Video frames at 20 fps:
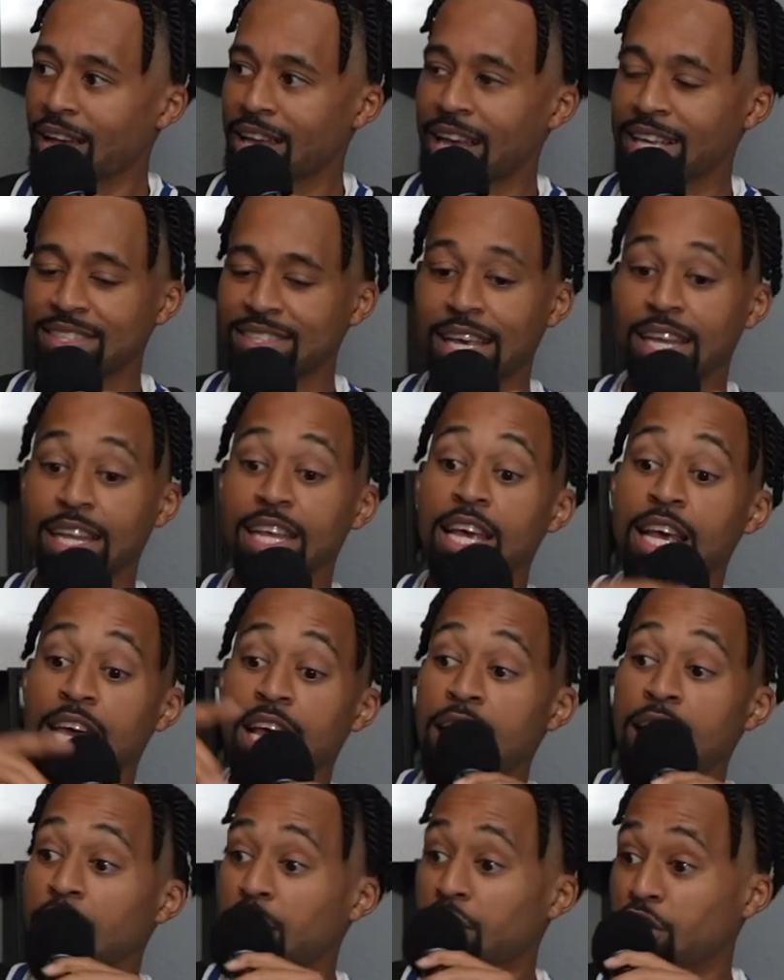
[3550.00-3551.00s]
I said,
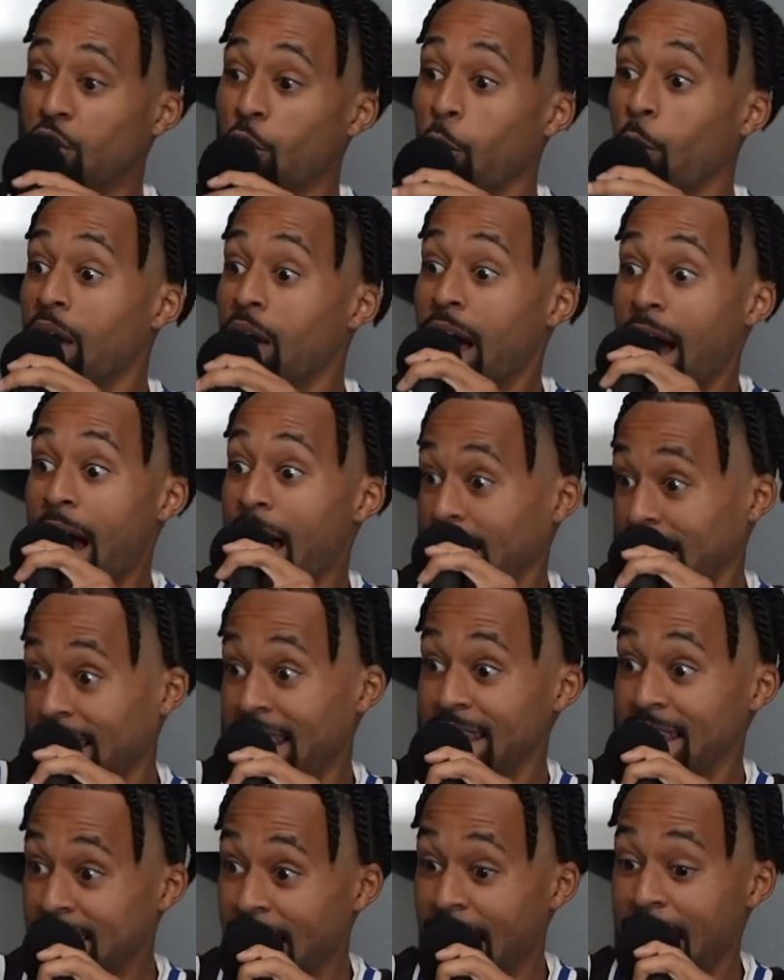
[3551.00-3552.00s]
Q, I
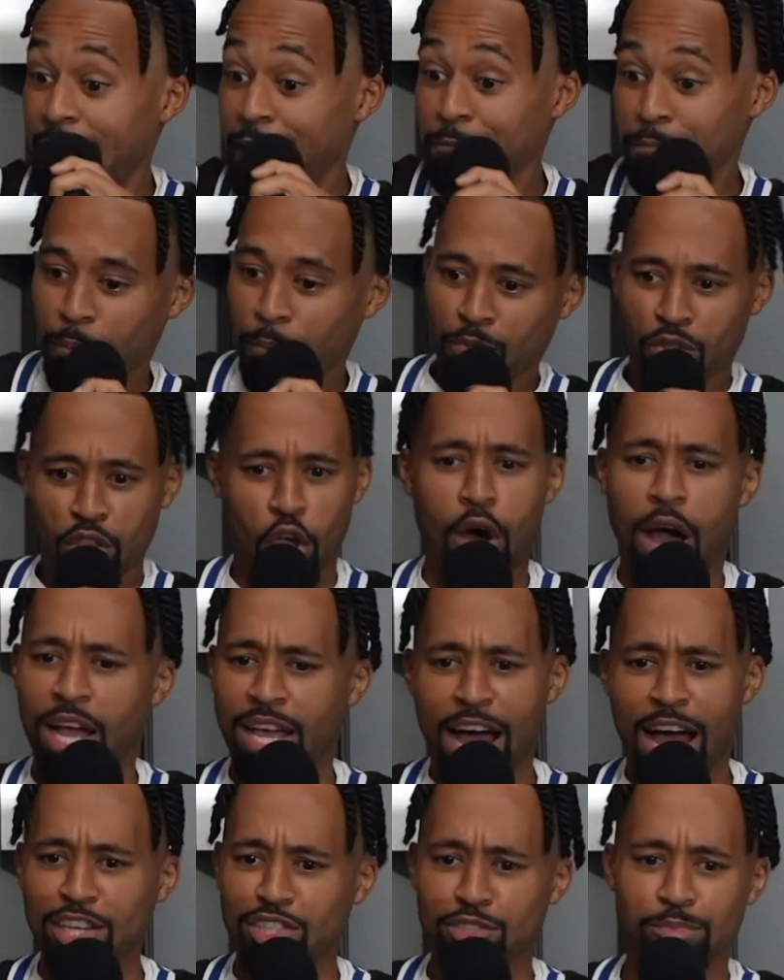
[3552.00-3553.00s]
need that. Oh, I
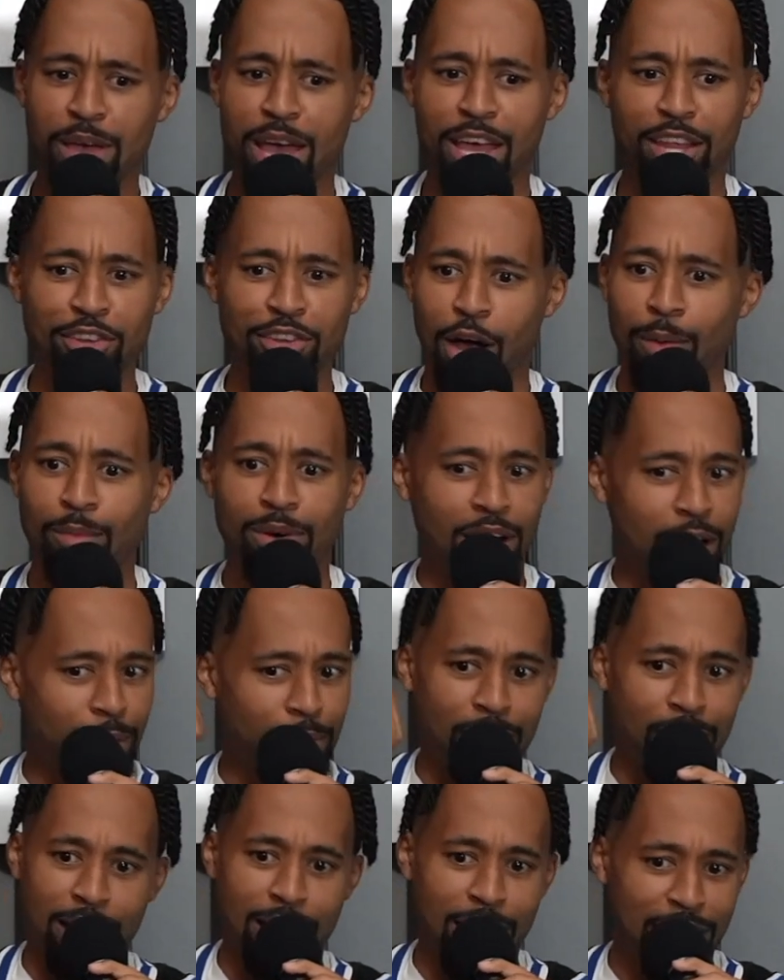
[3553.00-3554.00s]
got you, man.
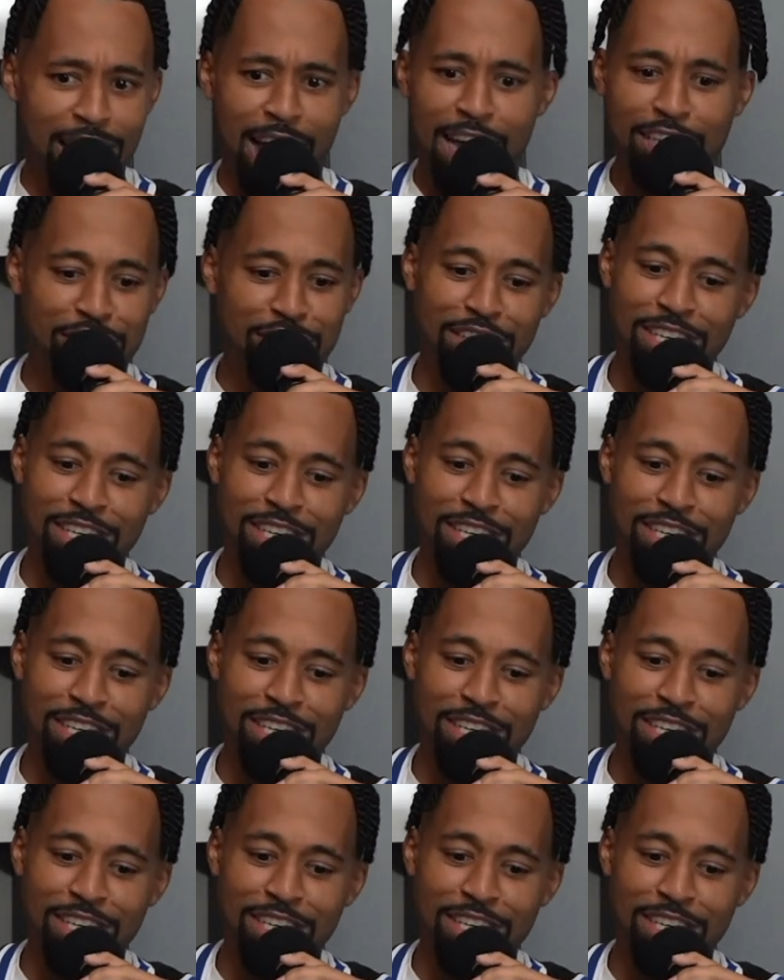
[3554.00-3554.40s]
I got you.